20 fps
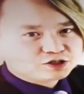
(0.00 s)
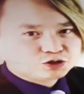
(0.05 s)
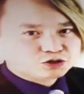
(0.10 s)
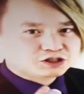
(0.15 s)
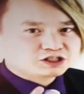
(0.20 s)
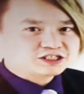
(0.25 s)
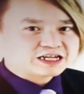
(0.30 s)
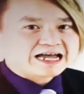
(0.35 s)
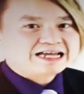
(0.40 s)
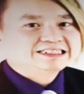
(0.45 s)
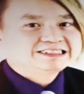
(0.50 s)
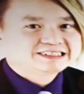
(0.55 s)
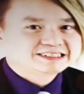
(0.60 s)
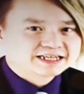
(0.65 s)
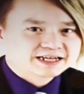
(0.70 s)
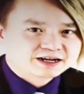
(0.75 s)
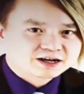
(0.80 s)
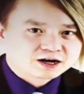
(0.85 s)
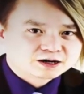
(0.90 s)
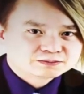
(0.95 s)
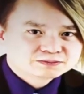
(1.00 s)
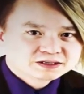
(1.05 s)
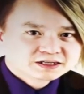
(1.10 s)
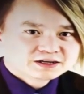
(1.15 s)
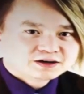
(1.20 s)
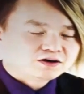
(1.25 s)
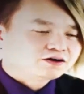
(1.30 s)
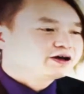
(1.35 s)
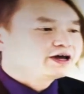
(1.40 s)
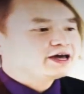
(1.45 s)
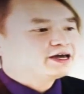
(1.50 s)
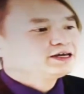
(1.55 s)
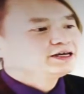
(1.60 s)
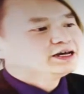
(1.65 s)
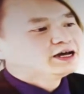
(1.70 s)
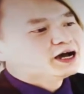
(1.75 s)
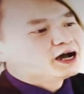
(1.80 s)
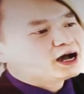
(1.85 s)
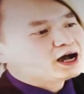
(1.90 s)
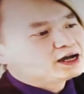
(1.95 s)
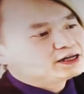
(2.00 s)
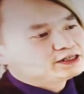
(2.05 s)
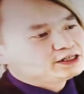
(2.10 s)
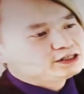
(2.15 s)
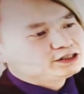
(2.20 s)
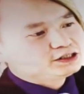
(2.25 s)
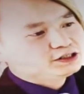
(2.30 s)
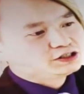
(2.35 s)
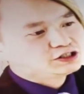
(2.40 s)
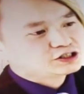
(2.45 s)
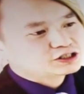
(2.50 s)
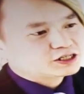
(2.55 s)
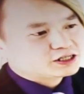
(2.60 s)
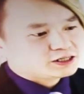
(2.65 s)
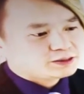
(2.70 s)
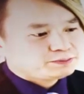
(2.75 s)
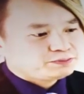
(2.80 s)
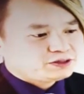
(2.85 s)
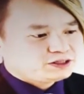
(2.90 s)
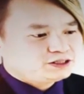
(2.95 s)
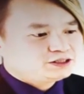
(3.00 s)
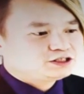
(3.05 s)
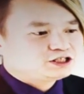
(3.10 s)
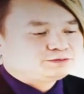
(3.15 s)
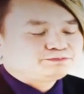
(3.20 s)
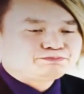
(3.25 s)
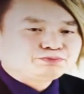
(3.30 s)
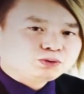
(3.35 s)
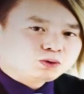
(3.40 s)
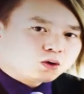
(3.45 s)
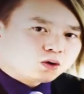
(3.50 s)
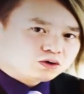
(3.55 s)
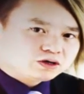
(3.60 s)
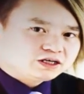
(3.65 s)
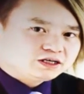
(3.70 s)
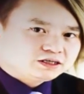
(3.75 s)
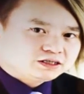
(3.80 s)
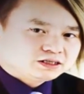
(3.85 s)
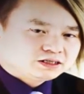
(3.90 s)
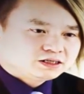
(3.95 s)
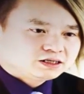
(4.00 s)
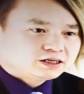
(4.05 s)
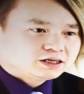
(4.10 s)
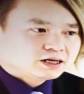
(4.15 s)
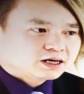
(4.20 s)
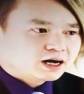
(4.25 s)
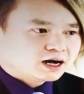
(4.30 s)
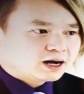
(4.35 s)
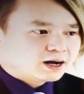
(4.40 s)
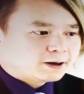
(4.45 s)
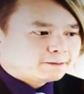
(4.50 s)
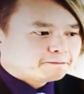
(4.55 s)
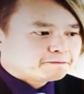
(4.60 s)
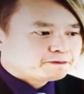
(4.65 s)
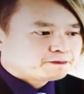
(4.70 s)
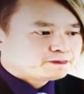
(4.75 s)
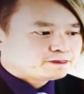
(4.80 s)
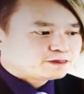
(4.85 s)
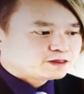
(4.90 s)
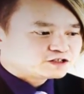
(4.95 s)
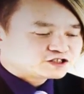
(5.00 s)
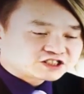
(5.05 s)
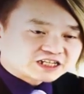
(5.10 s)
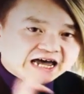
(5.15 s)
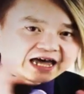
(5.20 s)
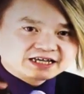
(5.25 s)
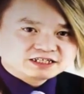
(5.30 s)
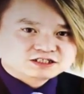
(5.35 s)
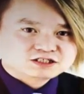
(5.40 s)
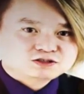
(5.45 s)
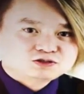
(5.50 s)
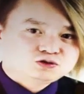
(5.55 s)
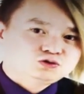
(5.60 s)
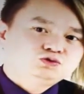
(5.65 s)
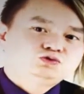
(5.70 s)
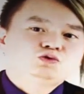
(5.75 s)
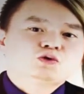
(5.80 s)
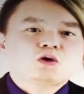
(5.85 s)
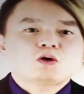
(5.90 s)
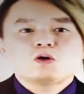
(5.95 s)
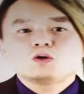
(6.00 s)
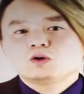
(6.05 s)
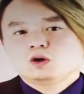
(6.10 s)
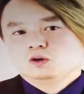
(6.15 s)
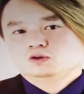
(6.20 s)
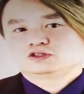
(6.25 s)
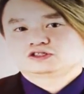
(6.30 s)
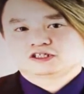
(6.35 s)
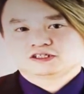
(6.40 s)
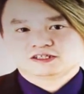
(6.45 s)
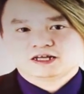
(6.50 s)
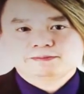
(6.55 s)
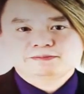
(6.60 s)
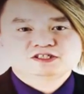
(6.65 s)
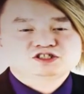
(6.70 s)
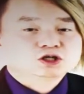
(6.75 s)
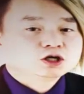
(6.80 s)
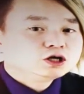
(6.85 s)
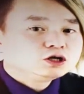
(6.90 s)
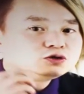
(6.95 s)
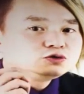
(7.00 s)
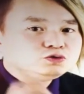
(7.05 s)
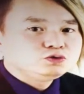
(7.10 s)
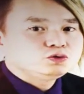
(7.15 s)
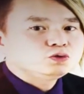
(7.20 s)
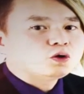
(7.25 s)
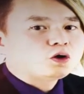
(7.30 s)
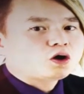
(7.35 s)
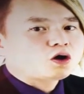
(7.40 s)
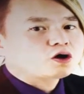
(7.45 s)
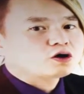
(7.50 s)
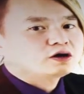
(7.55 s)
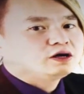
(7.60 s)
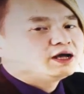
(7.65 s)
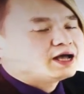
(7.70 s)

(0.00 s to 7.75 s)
get your size set up okay uh, it's gonna be deployed um, the site to your own hosting. That means you are